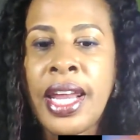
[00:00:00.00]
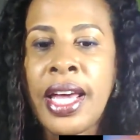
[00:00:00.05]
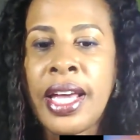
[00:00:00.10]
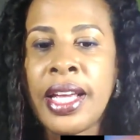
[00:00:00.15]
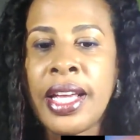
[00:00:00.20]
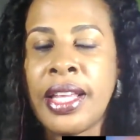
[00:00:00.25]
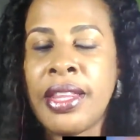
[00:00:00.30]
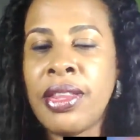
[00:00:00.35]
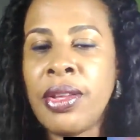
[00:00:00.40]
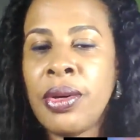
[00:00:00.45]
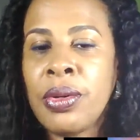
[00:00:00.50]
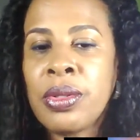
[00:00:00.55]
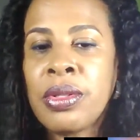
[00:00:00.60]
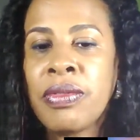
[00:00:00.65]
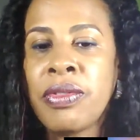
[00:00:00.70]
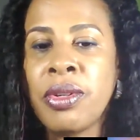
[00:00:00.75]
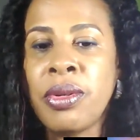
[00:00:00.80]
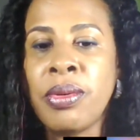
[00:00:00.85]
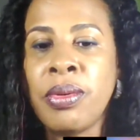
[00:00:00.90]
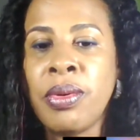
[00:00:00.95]
those of
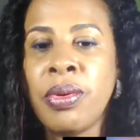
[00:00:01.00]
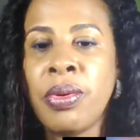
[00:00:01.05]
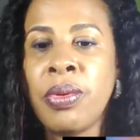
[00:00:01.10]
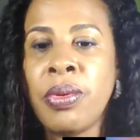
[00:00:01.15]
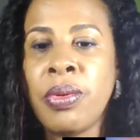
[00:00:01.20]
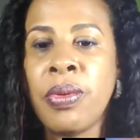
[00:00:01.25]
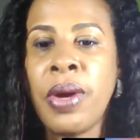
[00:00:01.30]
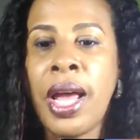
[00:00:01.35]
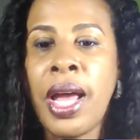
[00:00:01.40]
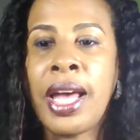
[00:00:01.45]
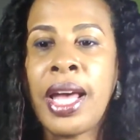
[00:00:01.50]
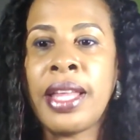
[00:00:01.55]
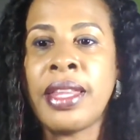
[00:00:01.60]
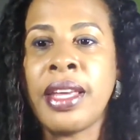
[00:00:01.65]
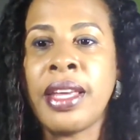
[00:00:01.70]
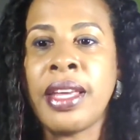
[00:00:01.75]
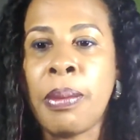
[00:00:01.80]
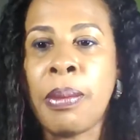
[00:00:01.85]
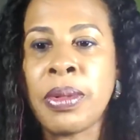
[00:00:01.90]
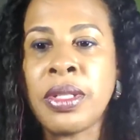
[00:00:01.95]
you who had the
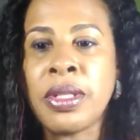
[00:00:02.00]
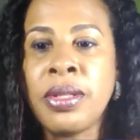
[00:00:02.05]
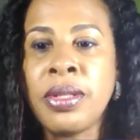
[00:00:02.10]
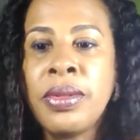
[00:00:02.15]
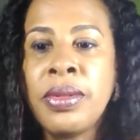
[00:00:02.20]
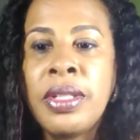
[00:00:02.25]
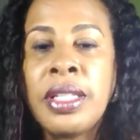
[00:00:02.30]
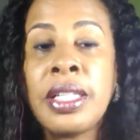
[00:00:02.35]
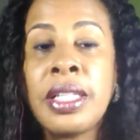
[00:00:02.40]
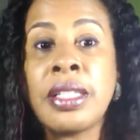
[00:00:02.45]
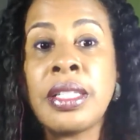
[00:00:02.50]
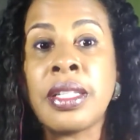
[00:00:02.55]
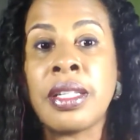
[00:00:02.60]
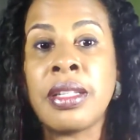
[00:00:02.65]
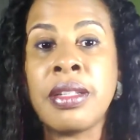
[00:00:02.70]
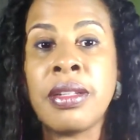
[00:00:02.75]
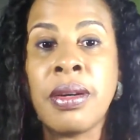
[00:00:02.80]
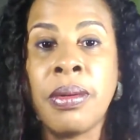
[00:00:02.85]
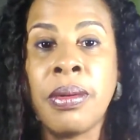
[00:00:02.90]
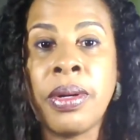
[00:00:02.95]
opportunity to
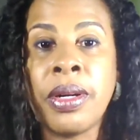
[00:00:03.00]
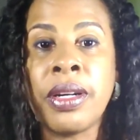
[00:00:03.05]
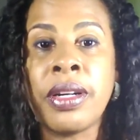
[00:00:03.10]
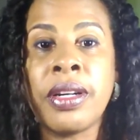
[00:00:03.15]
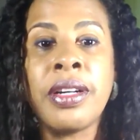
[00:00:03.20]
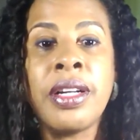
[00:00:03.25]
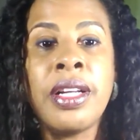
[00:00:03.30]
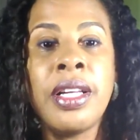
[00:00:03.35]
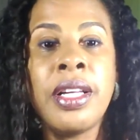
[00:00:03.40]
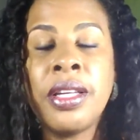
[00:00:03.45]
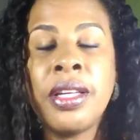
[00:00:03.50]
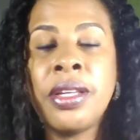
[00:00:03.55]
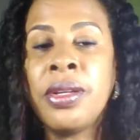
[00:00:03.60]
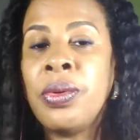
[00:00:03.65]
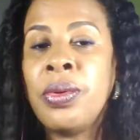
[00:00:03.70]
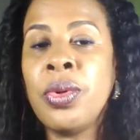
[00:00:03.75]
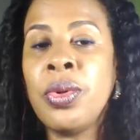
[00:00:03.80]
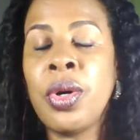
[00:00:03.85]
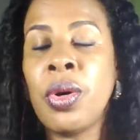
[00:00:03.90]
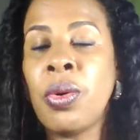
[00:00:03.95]
know her, you
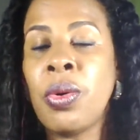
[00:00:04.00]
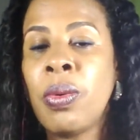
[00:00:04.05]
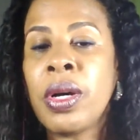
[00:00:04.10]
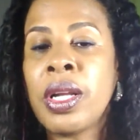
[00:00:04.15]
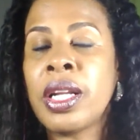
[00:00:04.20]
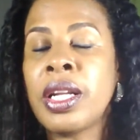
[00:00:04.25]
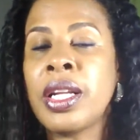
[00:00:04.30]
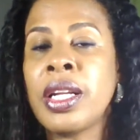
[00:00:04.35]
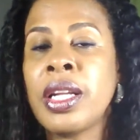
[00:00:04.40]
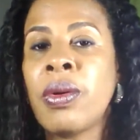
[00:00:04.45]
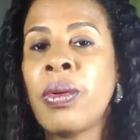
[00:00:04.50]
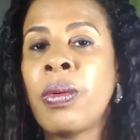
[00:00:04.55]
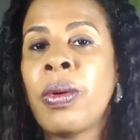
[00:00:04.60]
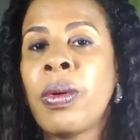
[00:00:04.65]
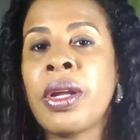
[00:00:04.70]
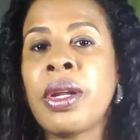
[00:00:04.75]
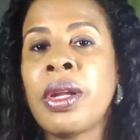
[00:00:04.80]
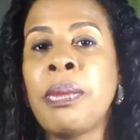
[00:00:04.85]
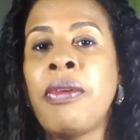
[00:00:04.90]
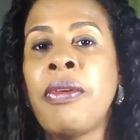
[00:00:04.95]
know what an
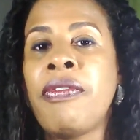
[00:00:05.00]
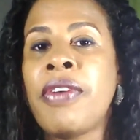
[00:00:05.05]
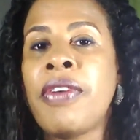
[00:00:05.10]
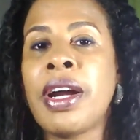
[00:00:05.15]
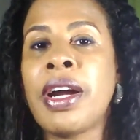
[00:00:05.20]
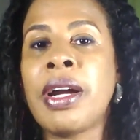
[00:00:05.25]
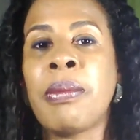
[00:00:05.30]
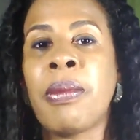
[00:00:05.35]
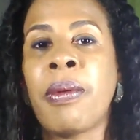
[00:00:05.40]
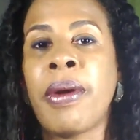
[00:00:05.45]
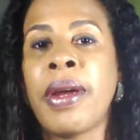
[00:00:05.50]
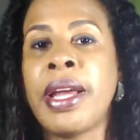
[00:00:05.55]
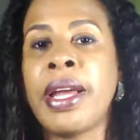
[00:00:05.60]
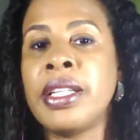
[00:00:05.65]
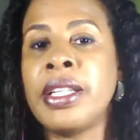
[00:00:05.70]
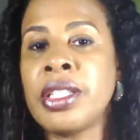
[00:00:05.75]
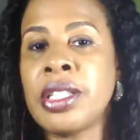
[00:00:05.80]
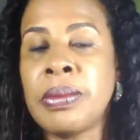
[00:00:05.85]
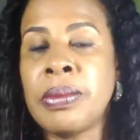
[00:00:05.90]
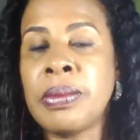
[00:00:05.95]
incredible firebrand
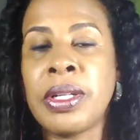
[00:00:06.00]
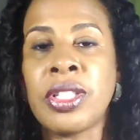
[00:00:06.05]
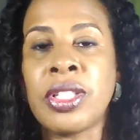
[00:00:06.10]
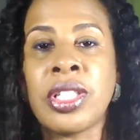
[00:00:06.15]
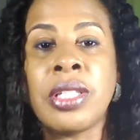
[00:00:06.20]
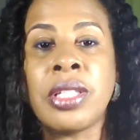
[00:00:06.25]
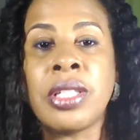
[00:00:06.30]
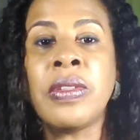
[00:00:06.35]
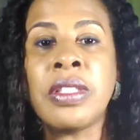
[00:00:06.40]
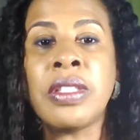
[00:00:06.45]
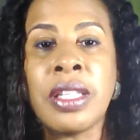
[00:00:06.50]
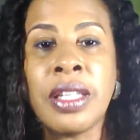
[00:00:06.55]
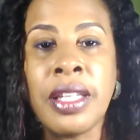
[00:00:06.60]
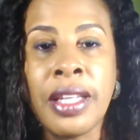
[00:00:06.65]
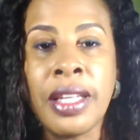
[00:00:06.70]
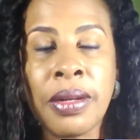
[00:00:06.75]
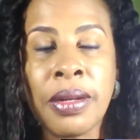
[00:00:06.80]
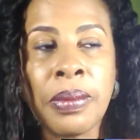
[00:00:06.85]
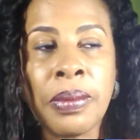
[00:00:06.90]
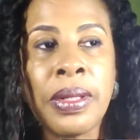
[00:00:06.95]
she was. She was
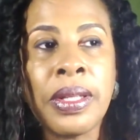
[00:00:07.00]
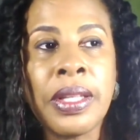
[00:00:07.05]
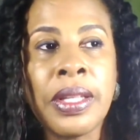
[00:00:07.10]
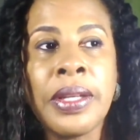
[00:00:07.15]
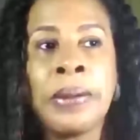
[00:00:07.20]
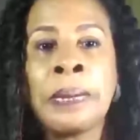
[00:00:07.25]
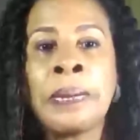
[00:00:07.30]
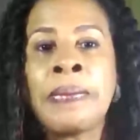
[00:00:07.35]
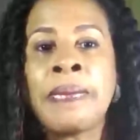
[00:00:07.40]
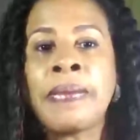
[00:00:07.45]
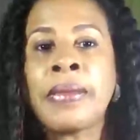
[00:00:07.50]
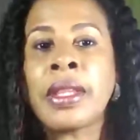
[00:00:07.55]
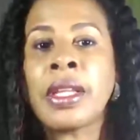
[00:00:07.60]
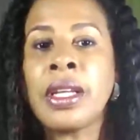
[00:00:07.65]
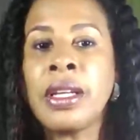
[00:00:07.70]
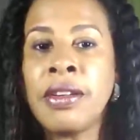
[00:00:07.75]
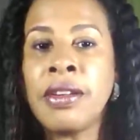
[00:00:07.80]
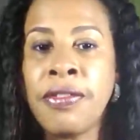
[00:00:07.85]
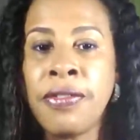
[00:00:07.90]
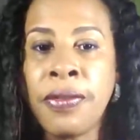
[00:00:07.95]
literally a
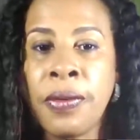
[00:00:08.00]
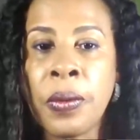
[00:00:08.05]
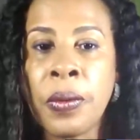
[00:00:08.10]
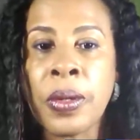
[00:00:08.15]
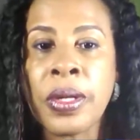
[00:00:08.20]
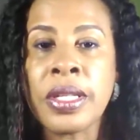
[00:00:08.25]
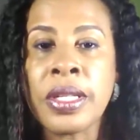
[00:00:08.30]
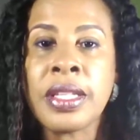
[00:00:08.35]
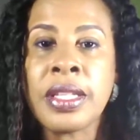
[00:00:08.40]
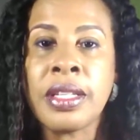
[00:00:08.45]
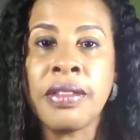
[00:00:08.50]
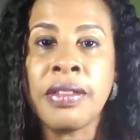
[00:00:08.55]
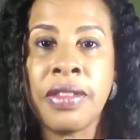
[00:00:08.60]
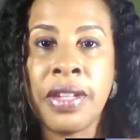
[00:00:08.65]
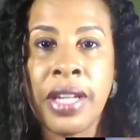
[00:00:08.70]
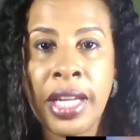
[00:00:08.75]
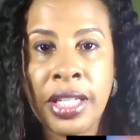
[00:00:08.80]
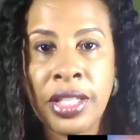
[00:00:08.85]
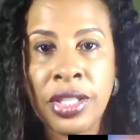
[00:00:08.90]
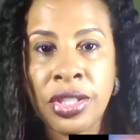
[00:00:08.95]
force of
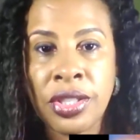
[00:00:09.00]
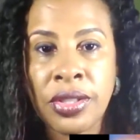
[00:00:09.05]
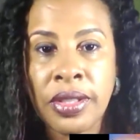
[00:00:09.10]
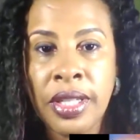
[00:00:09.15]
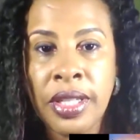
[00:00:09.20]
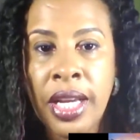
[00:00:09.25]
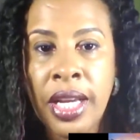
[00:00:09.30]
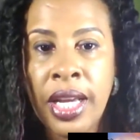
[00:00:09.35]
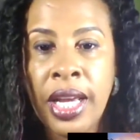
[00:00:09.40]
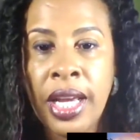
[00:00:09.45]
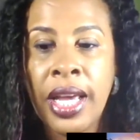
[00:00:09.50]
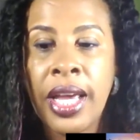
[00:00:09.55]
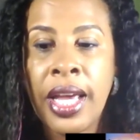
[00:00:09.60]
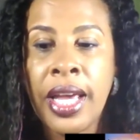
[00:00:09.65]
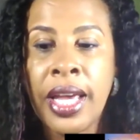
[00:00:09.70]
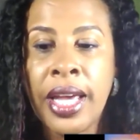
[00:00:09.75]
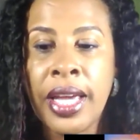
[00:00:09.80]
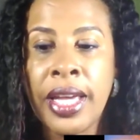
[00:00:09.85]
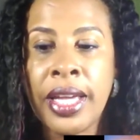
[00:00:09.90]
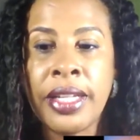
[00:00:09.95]
nature,
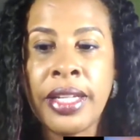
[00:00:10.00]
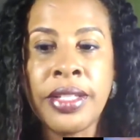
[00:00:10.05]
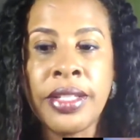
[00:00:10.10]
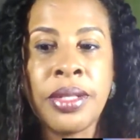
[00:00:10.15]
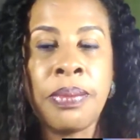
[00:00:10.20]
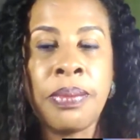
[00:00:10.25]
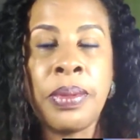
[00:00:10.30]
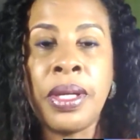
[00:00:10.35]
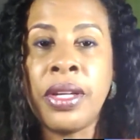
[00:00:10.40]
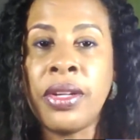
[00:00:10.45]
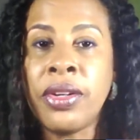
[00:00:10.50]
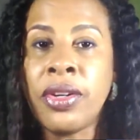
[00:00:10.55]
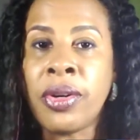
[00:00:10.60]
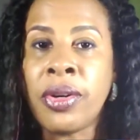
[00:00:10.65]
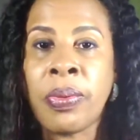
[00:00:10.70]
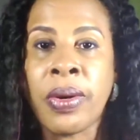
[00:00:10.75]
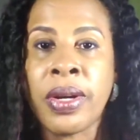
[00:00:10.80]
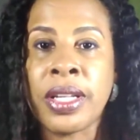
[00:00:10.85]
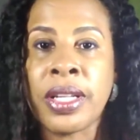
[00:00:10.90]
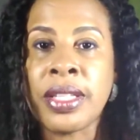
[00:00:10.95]
and to be in her
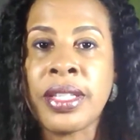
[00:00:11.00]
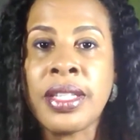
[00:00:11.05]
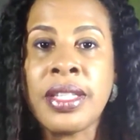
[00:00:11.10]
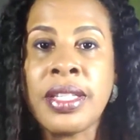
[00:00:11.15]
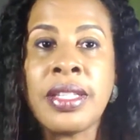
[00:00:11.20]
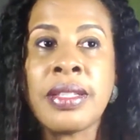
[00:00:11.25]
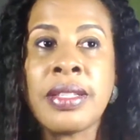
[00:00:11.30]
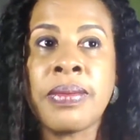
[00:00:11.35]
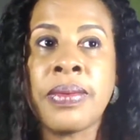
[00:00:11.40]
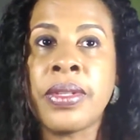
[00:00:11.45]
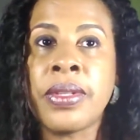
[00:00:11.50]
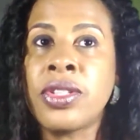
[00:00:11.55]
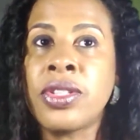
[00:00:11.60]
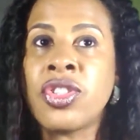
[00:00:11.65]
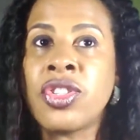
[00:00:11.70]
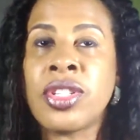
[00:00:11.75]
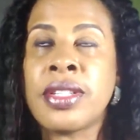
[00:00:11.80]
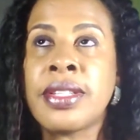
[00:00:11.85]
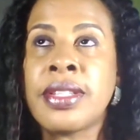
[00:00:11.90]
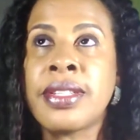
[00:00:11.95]
presence was
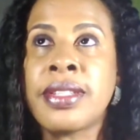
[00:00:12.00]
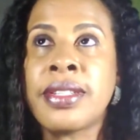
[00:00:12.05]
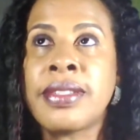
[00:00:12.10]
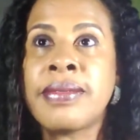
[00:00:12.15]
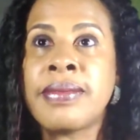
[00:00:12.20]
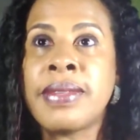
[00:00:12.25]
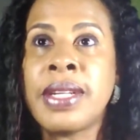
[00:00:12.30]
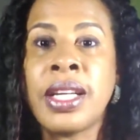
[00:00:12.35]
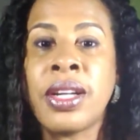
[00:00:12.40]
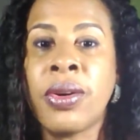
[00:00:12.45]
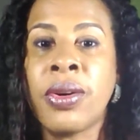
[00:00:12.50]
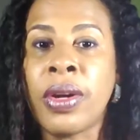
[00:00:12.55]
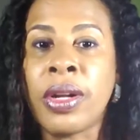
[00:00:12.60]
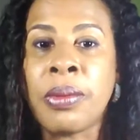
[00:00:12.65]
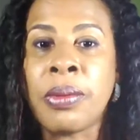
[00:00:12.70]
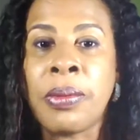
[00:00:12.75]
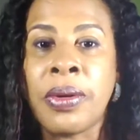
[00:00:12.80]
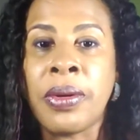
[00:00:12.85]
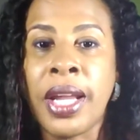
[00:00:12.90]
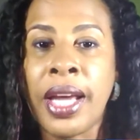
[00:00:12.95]
just
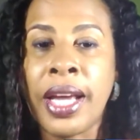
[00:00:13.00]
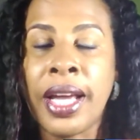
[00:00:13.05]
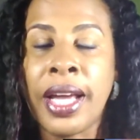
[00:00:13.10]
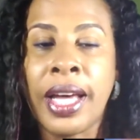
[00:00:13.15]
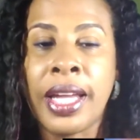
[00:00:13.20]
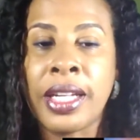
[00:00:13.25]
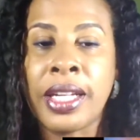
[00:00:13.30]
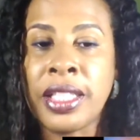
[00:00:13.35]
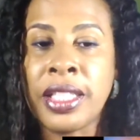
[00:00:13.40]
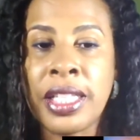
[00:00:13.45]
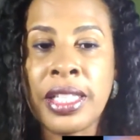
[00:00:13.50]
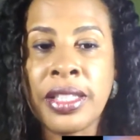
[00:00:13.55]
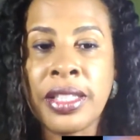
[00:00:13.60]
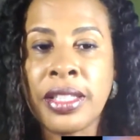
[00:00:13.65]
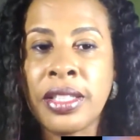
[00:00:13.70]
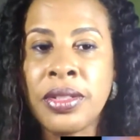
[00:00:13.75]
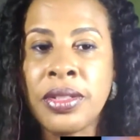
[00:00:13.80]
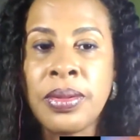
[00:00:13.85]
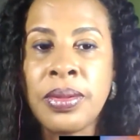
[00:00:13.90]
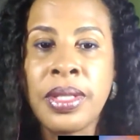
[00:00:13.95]
incredible. And I got a chance to
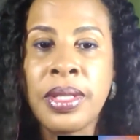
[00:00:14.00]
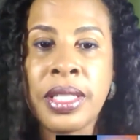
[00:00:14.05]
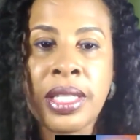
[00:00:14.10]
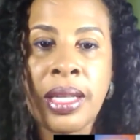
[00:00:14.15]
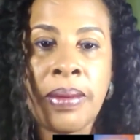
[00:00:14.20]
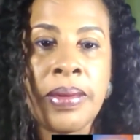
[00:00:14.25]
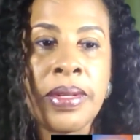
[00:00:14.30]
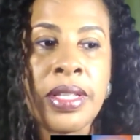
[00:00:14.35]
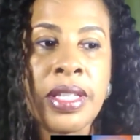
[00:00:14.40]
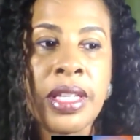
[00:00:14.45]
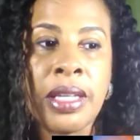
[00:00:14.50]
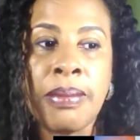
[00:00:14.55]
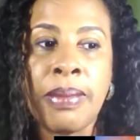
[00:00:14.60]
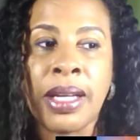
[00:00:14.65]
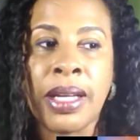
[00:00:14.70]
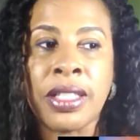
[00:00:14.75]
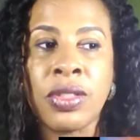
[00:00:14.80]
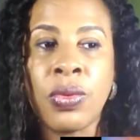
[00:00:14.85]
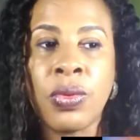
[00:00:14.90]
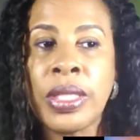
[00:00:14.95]
do this. I was in my
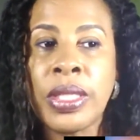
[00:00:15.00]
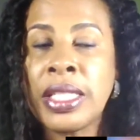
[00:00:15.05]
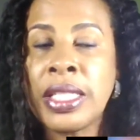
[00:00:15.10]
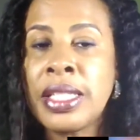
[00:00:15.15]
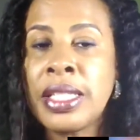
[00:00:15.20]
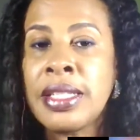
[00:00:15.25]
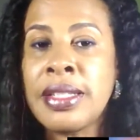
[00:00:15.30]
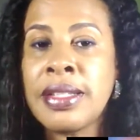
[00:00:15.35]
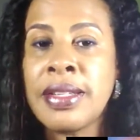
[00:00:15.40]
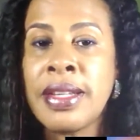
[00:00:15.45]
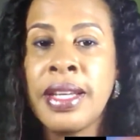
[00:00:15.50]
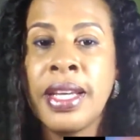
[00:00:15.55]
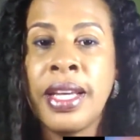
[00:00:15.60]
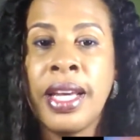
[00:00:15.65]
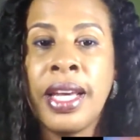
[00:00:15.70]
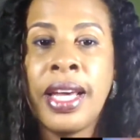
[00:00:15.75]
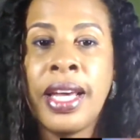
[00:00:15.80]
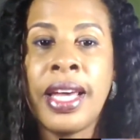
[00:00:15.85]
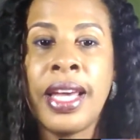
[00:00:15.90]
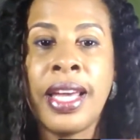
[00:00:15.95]
20s
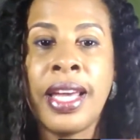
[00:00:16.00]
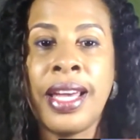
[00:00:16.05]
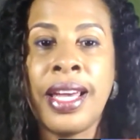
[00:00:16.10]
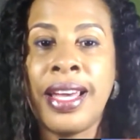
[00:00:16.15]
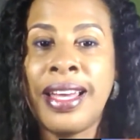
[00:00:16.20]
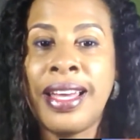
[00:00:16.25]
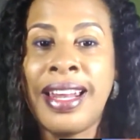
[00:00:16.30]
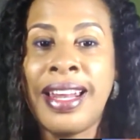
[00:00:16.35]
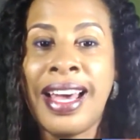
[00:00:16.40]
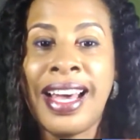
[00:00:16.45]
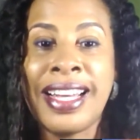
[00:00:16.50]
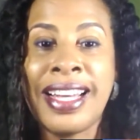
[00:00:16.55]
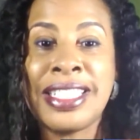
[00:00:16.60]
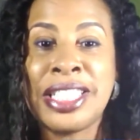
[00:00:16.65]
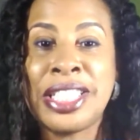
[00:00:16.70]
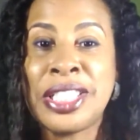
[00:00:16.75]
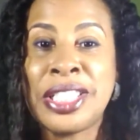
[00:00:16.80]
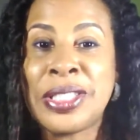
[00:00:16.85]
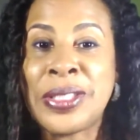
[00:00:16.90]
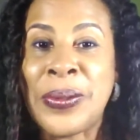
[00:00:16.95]
and I
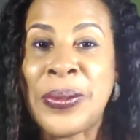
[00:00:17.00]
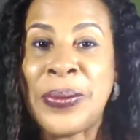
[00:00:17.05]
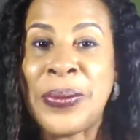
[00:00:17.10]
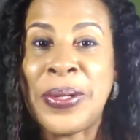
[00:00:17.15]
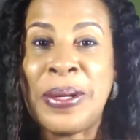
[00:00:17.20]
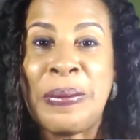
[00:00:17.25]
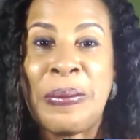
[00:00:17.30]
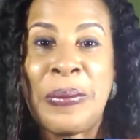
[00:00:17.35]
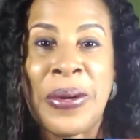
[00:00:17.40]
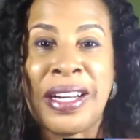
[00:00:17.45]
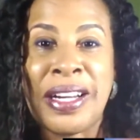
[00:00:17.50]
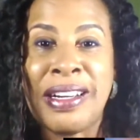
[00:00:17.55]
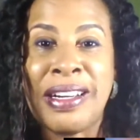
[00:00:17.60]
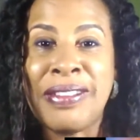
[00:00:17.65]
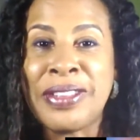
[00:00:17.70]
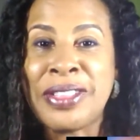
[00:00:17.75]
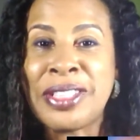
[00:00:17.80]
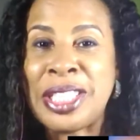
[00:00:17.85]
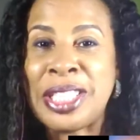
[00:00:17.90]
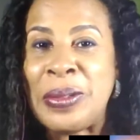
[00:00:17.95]
just showed up wherever
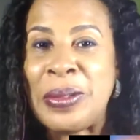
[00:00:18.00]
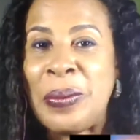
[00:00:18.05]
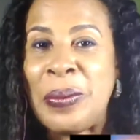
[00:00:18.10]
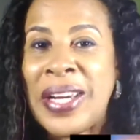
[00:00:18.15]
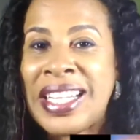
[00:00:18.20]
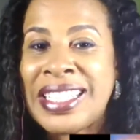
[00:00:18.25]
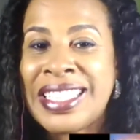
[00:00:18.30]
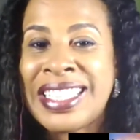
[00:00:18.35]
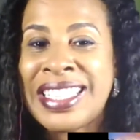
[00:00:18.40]
she went.